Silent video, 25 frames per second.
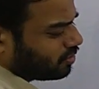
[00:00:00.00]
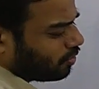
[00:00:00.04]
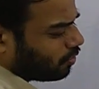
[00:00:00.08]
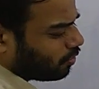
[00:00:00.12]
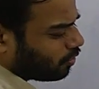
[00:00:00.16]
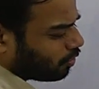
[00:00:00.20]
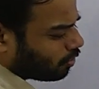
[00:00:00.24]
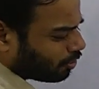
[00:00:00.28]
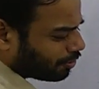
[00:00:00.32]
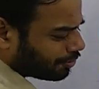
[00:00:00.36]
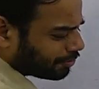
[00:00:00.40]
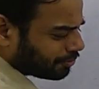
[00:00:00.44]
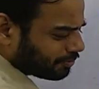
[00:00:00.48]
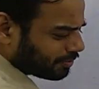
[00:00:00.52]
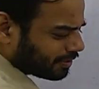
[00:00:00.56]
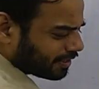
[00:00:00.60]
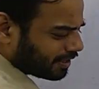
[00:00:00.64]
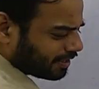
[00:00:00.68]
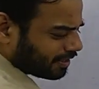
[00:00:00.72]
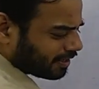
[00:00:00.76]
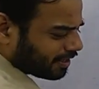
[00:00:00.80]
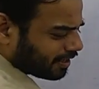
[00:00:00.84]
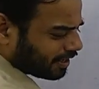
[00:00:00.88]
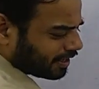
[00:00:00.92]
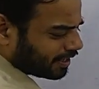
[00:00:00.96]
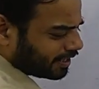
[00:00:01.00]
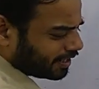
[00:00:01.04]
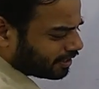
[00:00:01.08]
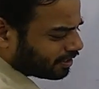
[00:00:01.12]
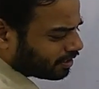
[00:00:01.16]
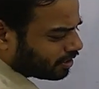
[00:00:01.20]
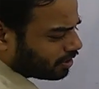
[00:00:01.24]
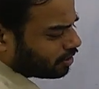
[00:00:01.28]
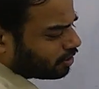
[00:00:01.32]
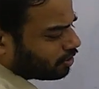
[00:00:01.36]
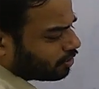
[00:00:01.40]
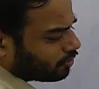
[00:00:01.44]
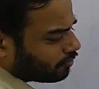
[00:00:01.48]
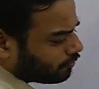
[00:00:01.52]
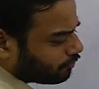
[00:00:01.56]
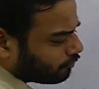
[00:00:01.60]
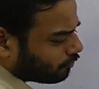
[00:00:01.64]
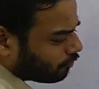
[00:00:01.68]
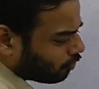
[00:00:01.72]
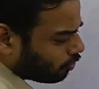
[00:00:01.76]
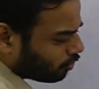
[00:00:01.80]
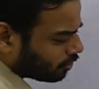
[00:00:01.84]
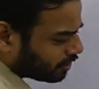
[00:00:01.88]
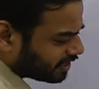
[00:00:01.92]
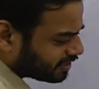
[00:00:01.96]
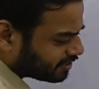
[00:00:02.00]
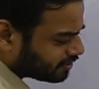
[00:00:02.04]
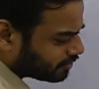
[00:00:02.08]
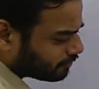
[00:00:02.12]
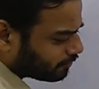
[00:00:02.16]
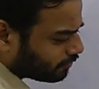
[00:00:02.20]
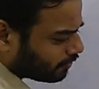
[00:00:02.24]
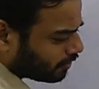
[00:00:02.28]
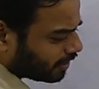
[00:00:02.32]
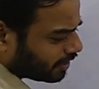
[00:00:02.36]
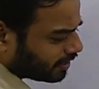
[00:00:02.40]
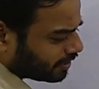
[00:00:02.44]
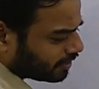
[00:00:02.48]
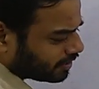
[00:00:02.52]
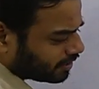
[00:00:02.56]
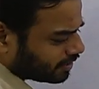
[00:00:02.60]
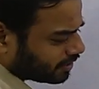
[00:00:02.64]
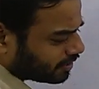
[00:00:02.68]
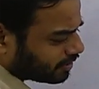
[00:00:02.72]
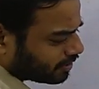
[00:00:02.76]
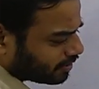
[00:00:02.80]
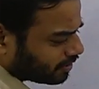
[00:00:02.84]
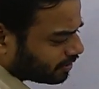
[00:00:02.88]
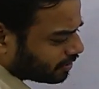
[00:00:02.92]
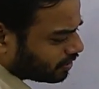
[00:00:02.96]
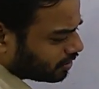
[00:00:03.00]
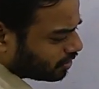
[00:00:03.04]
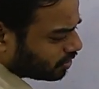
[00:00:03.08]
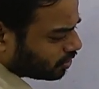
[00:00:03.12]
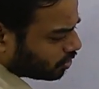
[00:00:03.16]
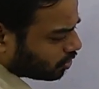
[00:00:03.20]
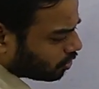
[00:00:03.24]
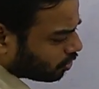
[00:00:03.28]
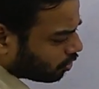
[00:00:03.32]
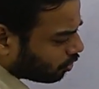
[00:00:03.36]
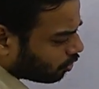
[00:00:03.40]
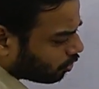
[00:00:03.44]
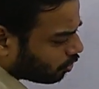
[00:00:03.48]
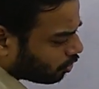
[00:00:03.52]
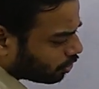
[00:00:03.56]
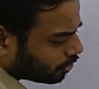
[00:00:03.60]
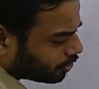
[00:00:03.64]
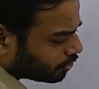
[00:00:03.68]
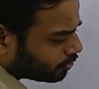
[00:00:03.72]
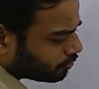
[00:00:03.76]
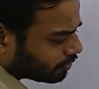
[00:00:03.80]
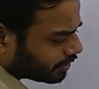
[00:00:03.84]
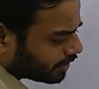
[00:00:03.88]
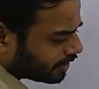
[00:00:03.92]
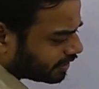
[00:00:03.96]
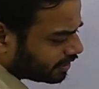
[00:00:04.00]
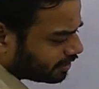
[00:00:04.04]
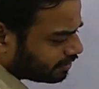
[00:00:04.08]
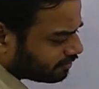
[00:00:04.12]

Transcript: or you can write forest fire, or you can